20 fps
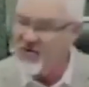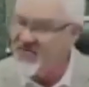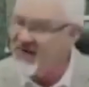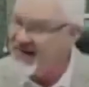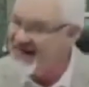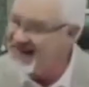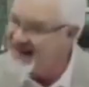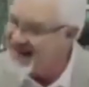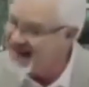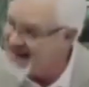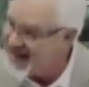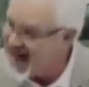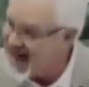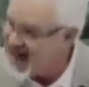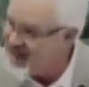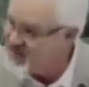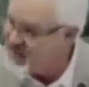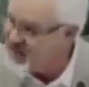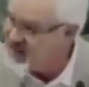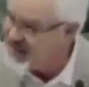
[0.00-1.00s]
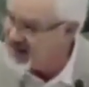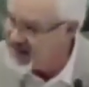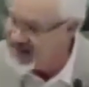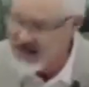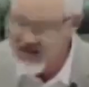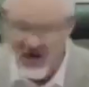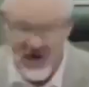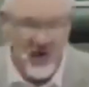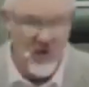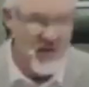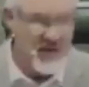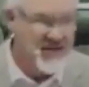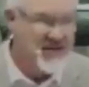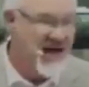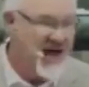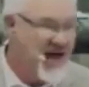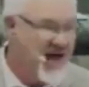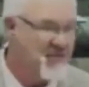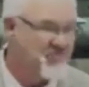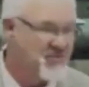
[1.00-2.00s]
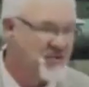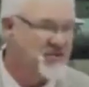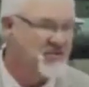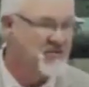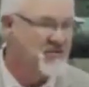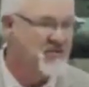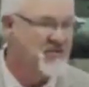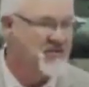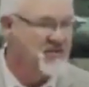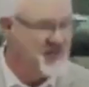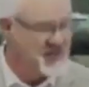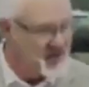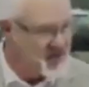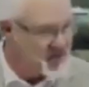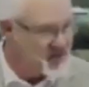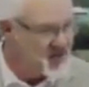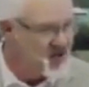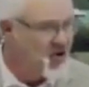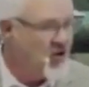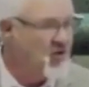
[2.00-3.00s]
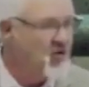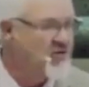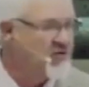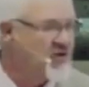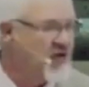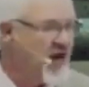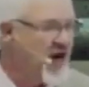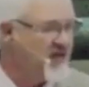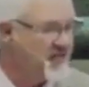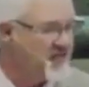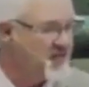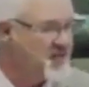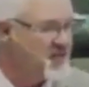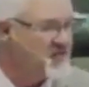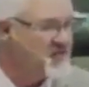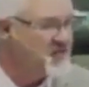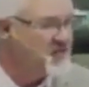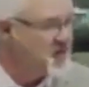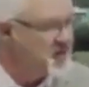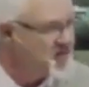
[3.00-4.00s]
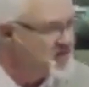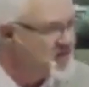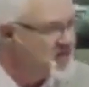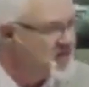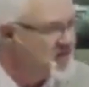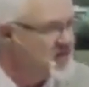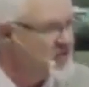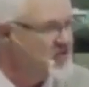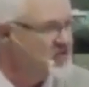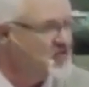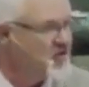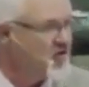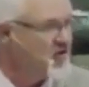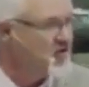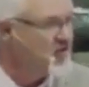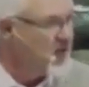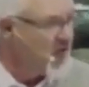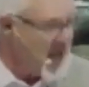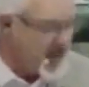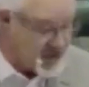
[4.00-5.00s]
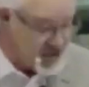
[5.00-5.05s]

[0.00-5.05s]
thing can happen, is going to happen, the Lord's got this. He's in control. I